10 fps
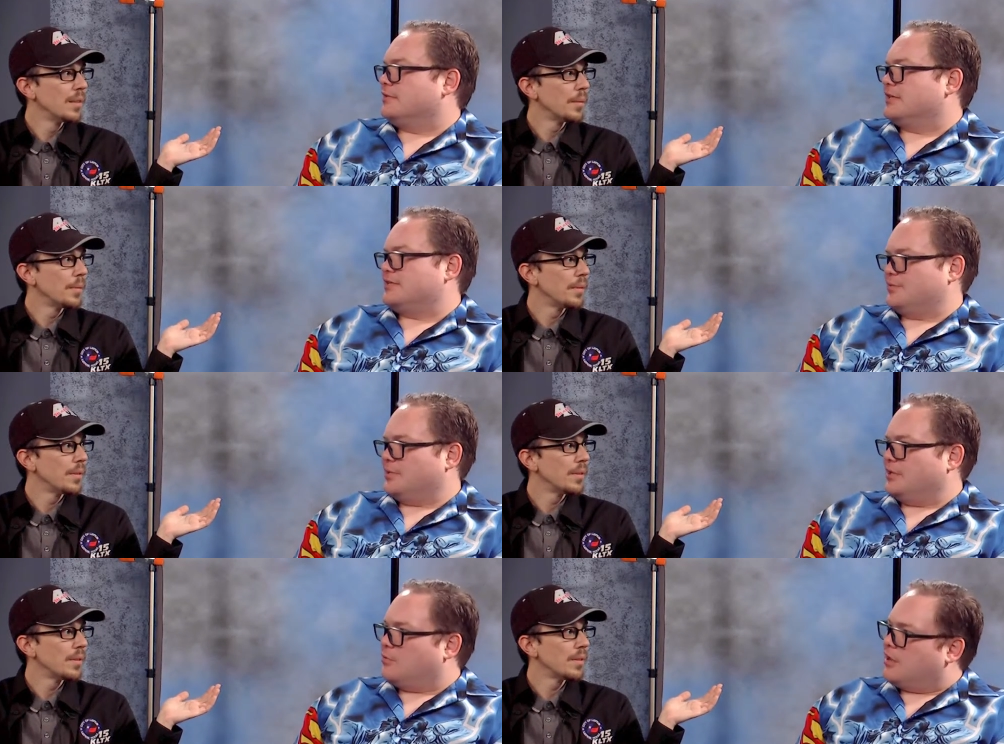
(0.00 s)
Speaker 1: does it
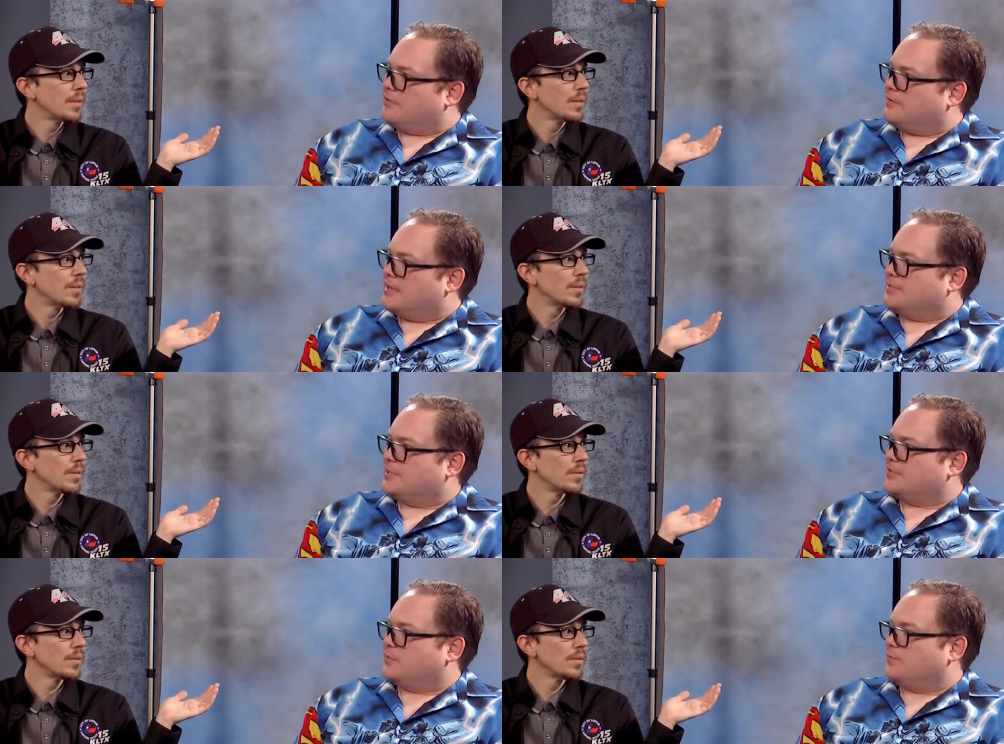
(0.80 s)
really qualify as
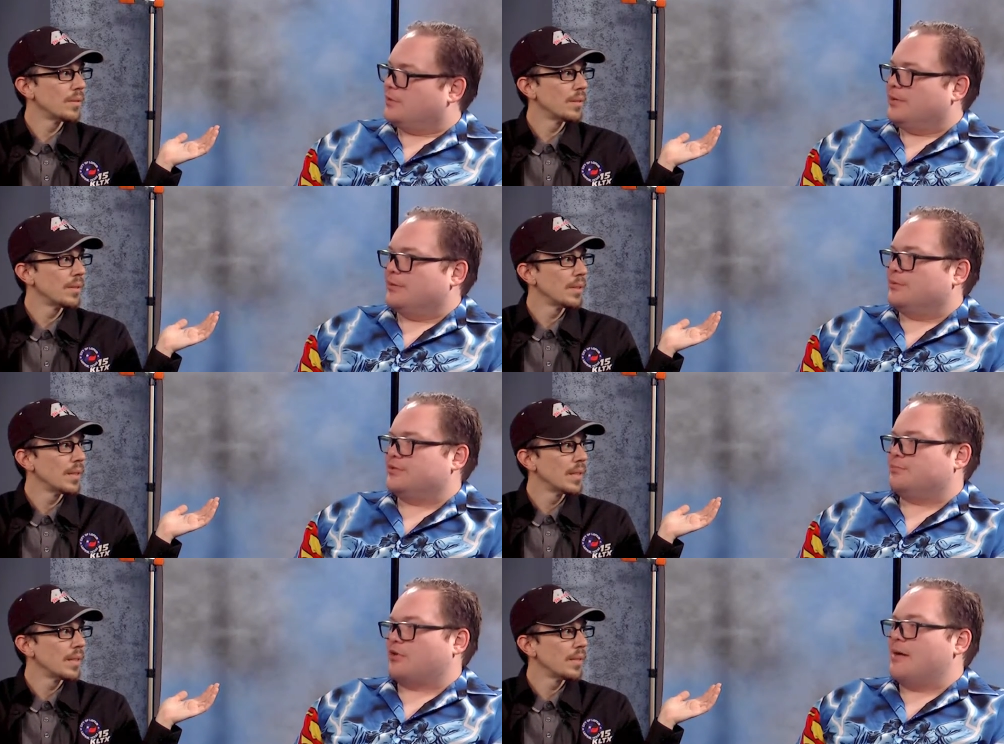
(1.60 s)
best foreign film? It
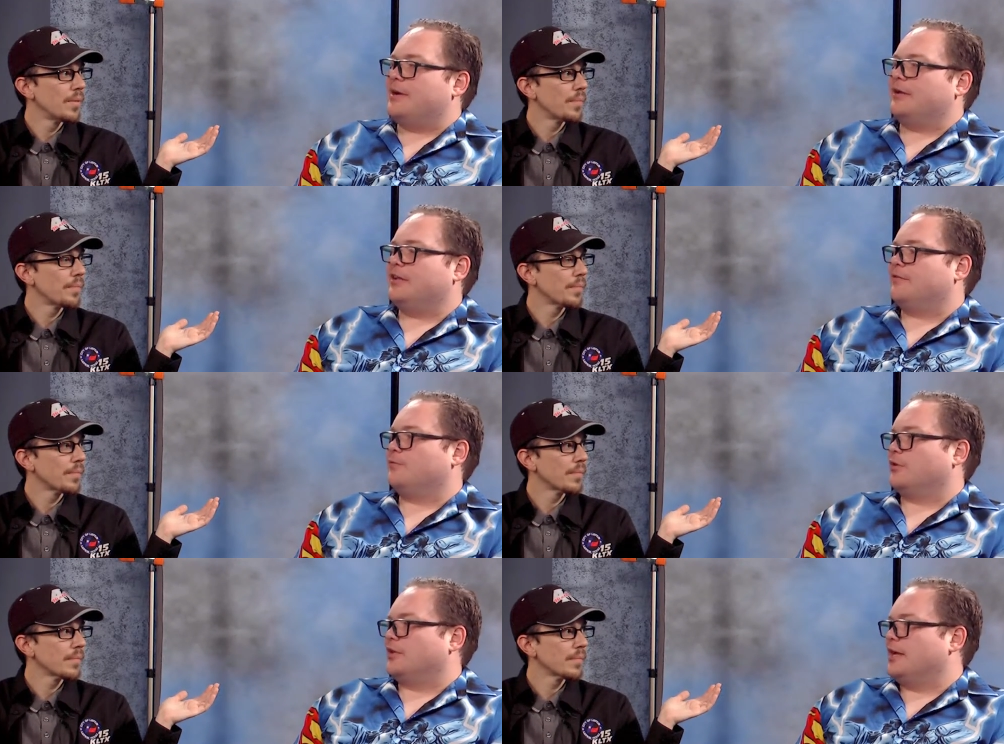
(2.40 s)
was primarily in a
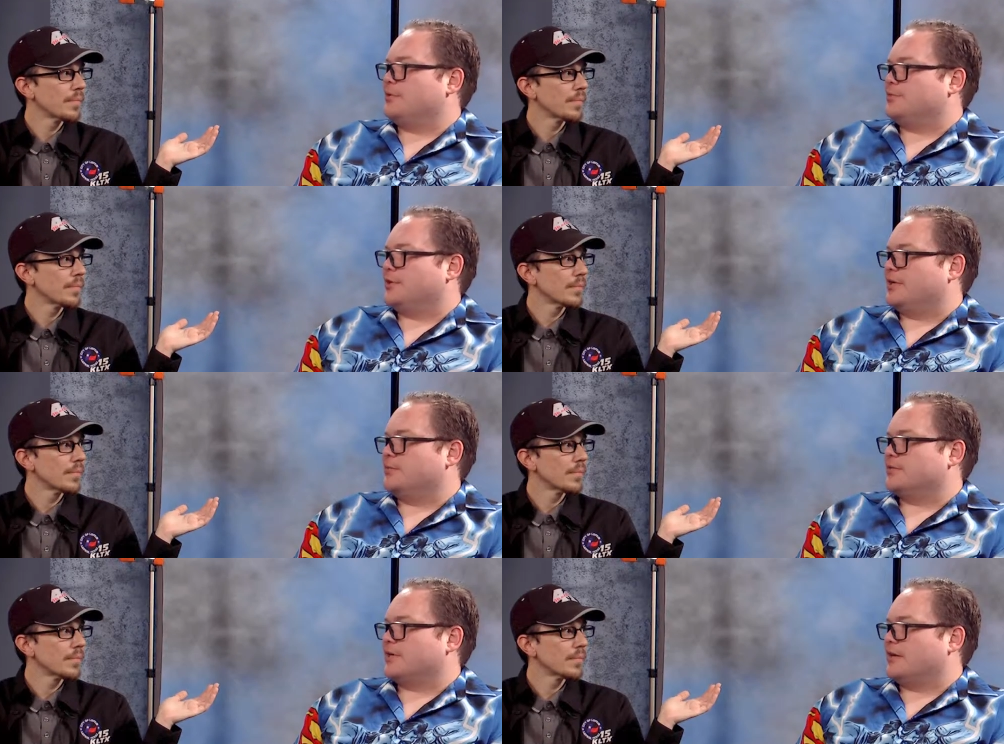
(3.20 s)
foreign language, but it
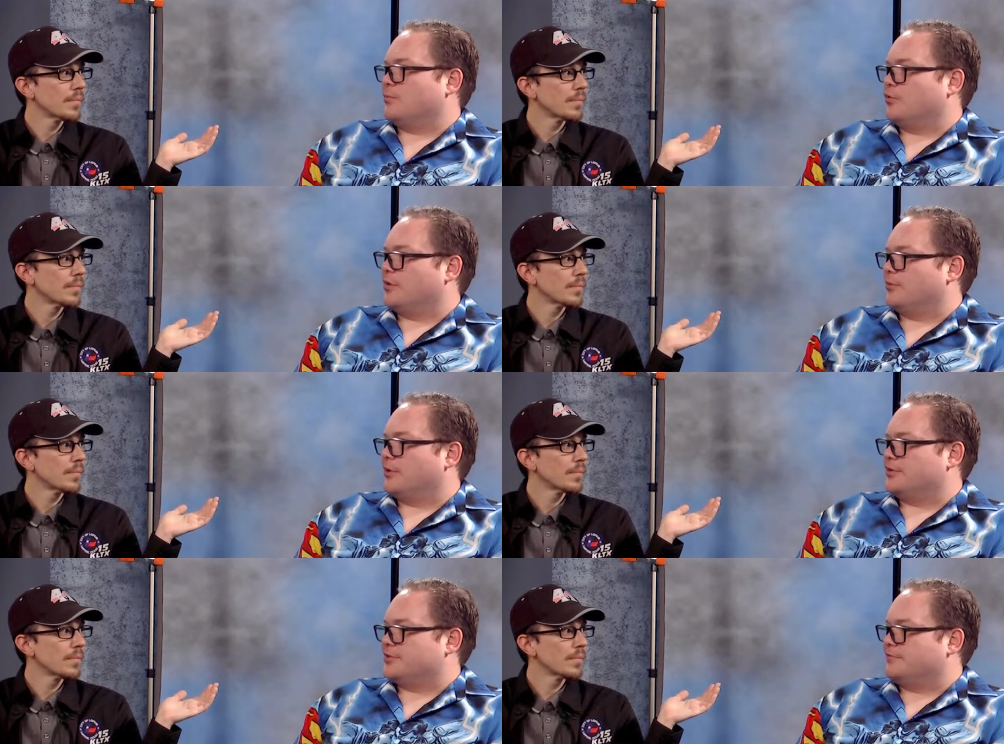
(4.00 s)
was like Warner
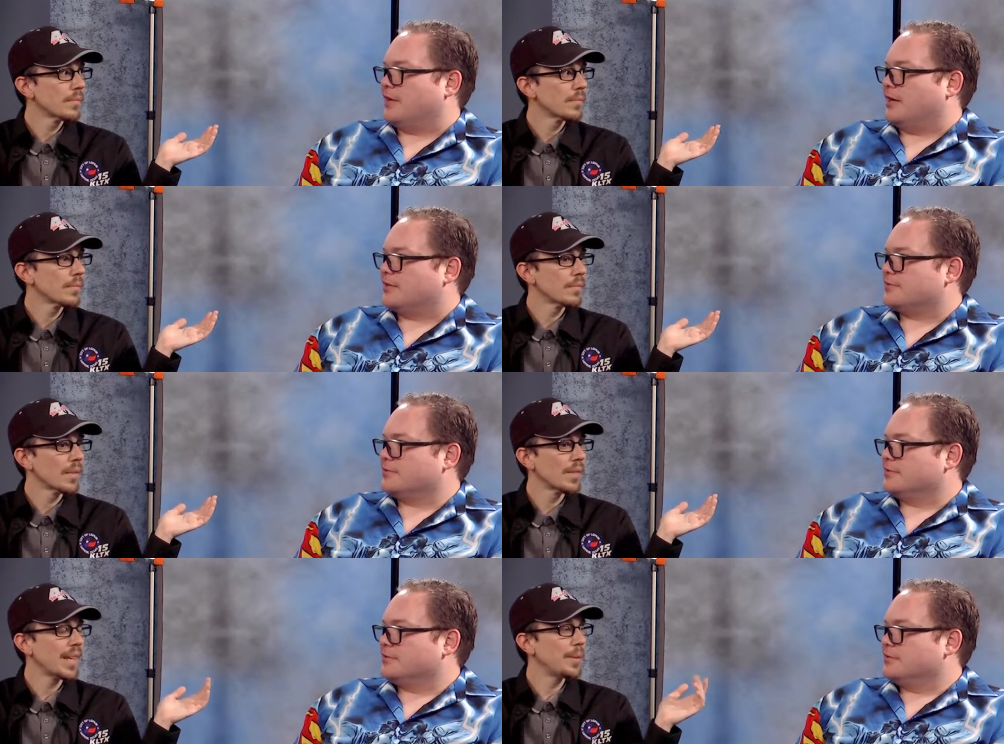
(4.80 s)
Brothers and Fox.
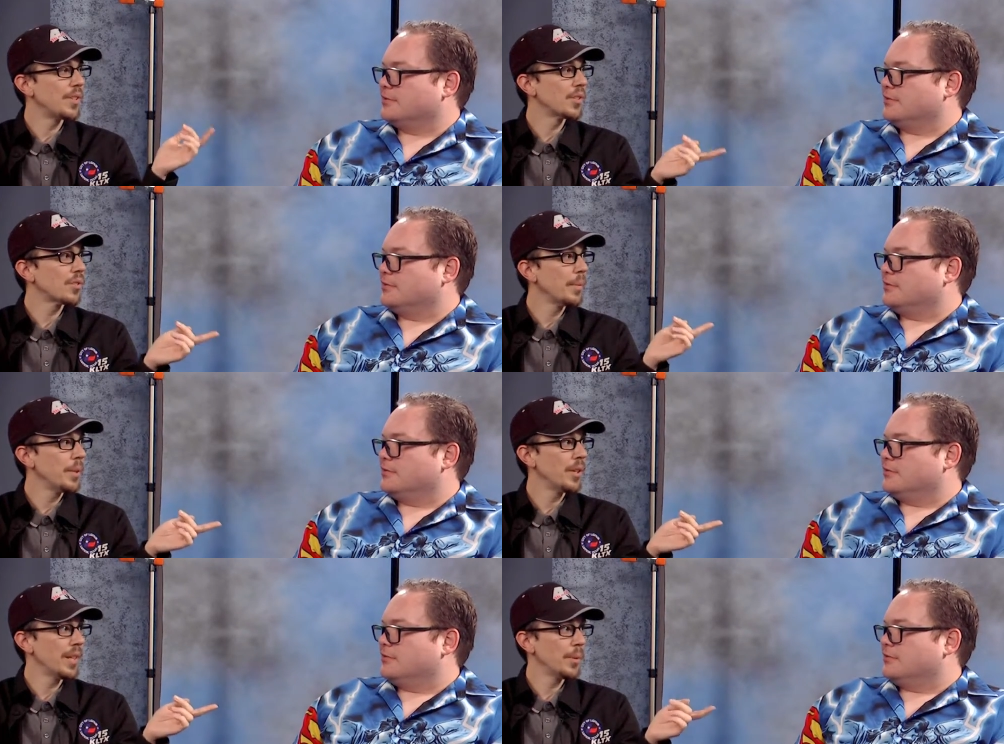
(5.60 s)
Speaker 2: They
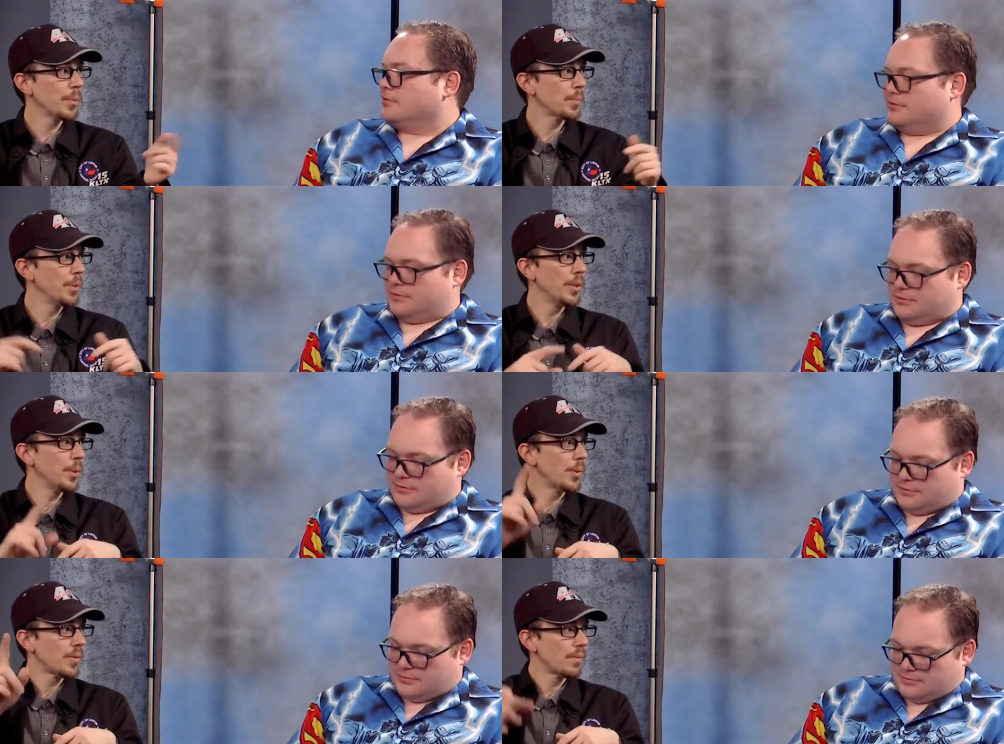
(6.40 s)
distributed it. It was
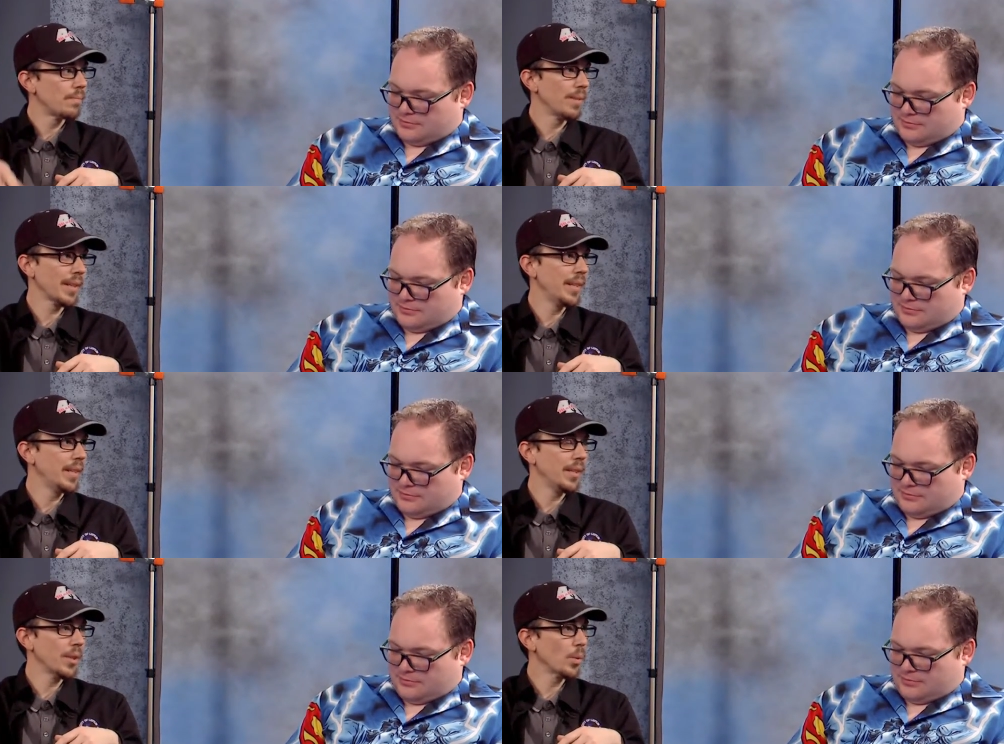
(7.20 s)
produced like in
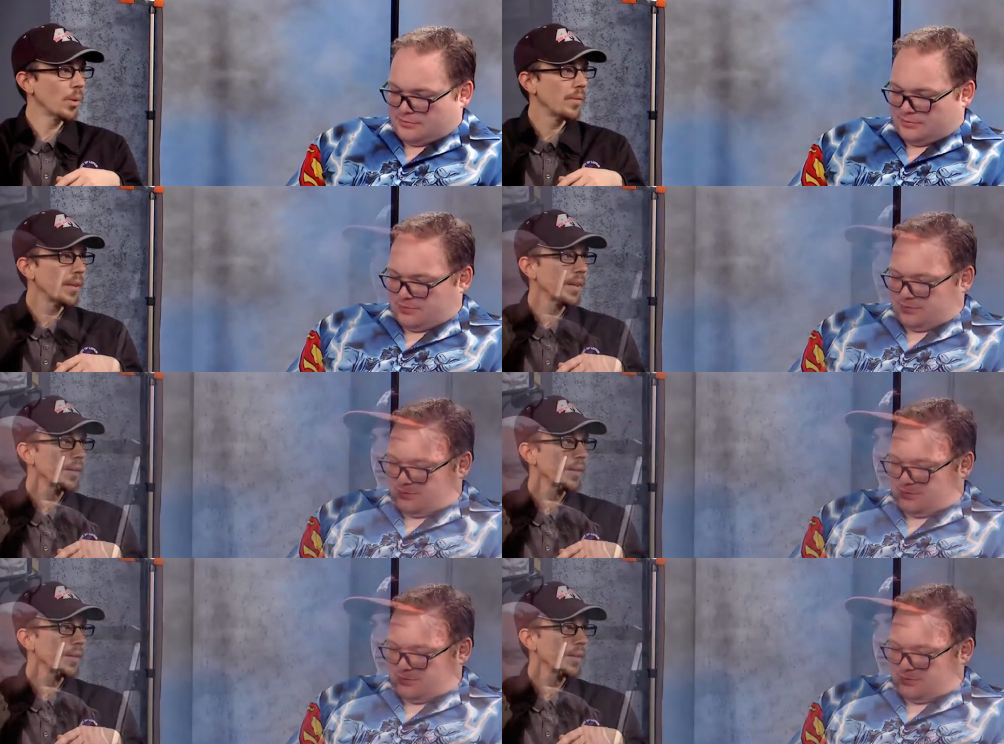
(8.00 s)
India or wherever that